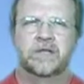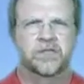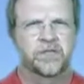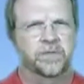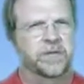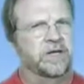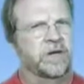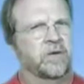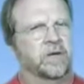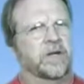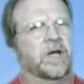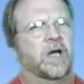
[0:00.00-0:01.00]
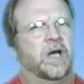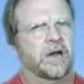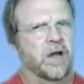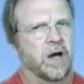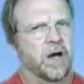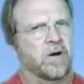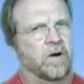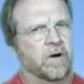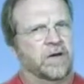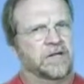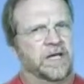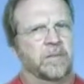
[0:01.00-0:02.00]
This should be noted, not all
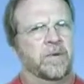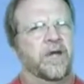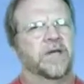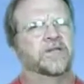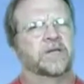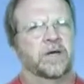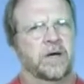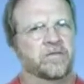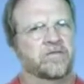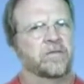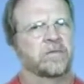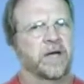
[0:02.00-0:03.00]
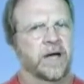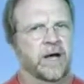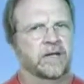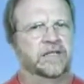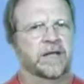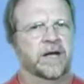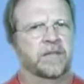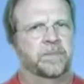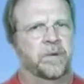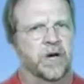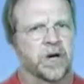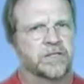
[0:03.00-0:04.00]
contamination comes from the outside of the
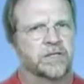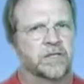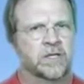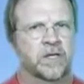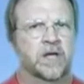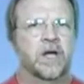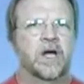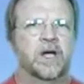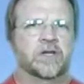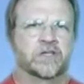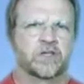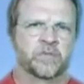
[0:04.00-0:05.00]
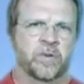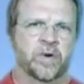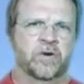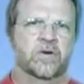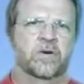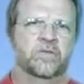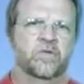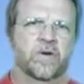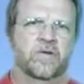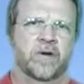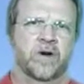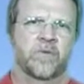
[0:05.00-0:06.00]
box. So Sprinkler Lube
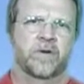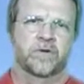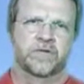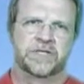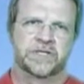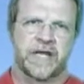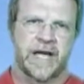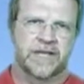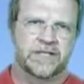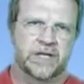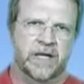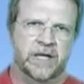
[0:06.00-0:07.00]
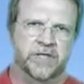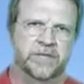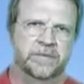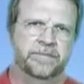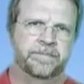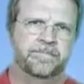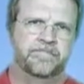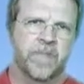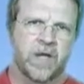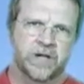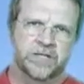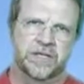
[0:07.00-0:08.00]
1200 reduces acid action,
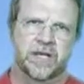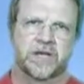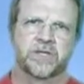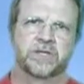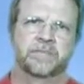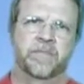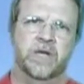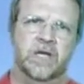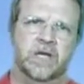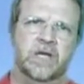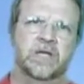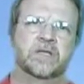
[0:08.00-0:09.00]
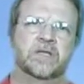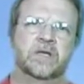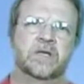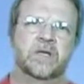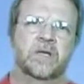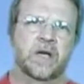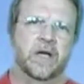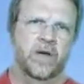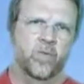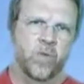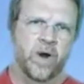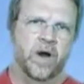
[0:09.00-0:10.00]
oxidation, heat,
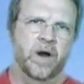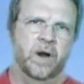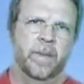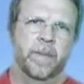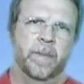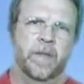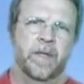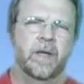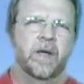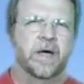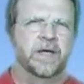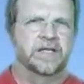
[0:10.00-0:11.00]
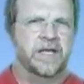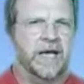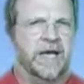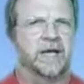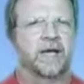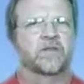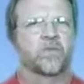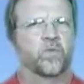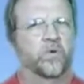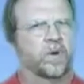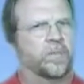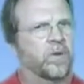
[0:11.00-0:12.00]
and wear, attacking the
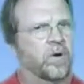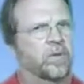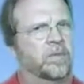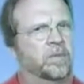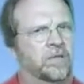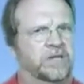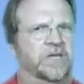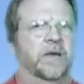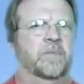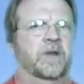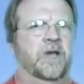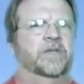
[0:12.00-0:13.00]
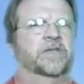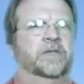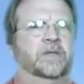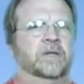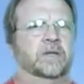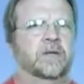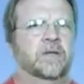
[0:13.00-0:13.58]
root problem contamination,